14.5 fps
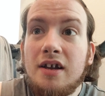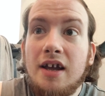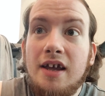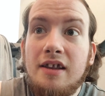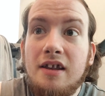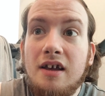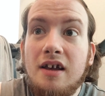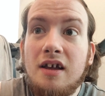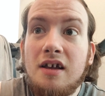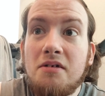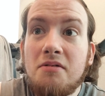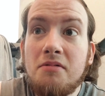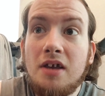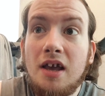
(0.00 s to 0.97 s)
And
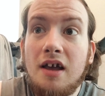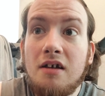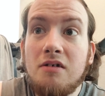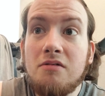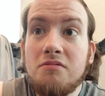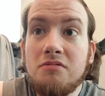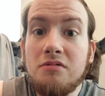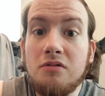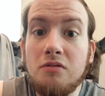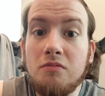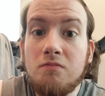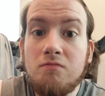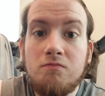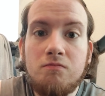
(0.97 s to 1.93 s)
yeah,
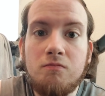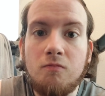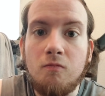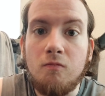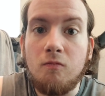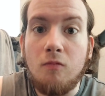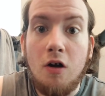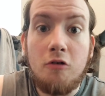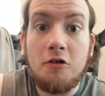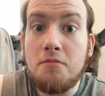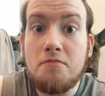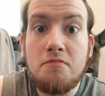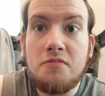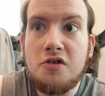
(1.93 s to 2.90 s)

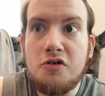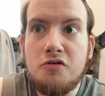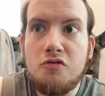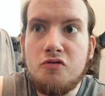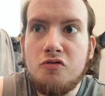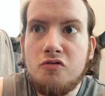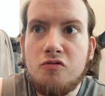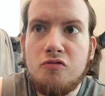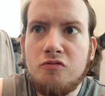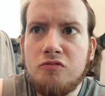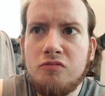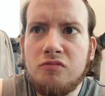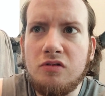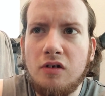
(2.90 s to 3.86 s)
welcome
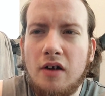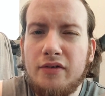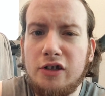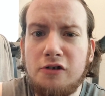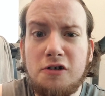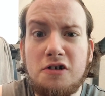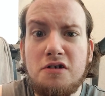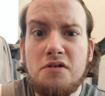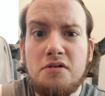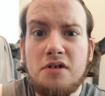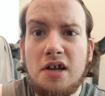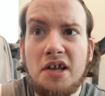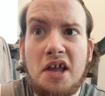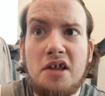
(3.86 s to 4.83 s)
to the
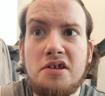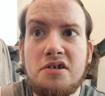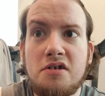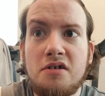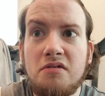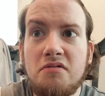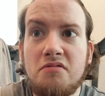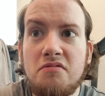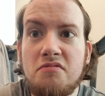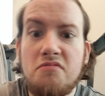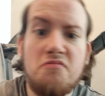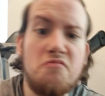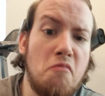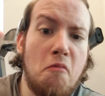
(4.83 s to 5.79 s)
revolution, I guess.
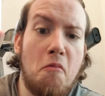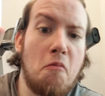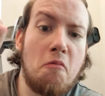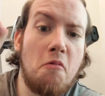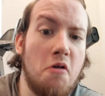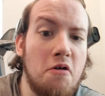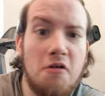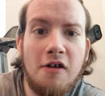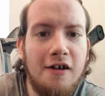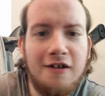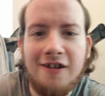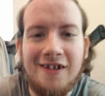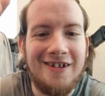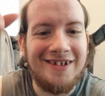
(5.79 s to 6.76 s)
Yeah, I
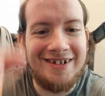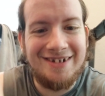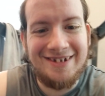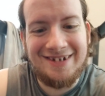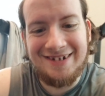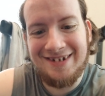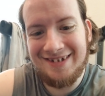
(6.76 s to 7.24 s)
don't know.